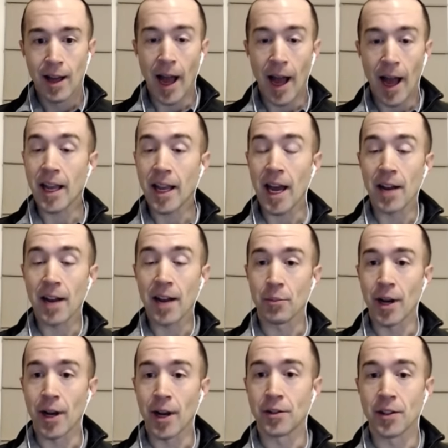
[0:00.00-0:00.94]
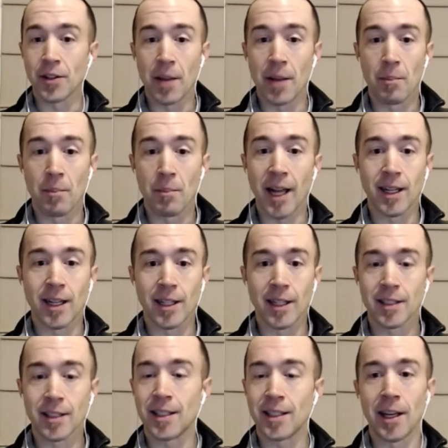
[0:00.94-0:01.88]
I can't even pronounce his name, Mike
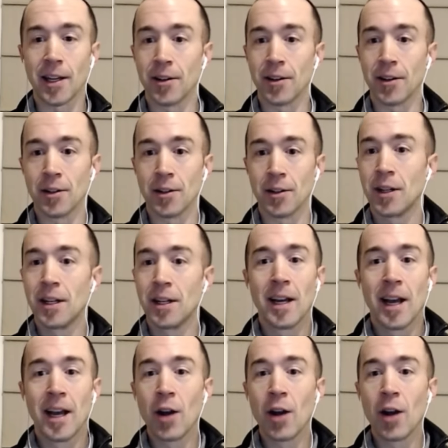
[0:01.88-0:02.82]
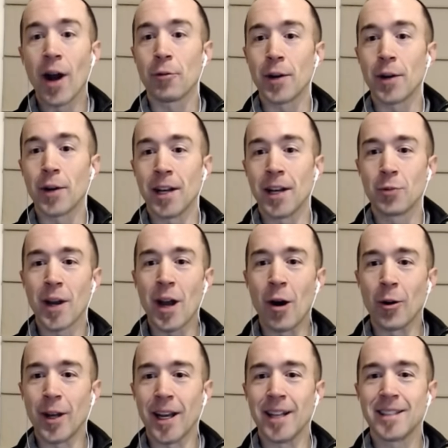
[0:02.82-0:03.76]
Gillespie or whoever he is. We Good
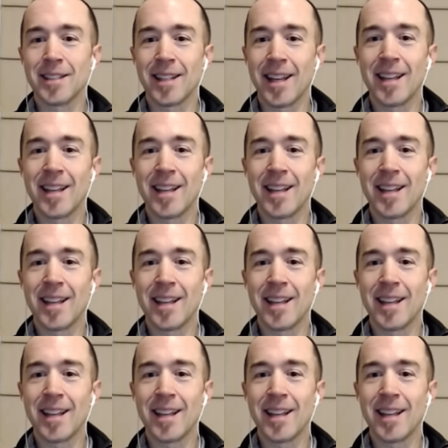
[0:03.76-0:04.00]
know enough. he is.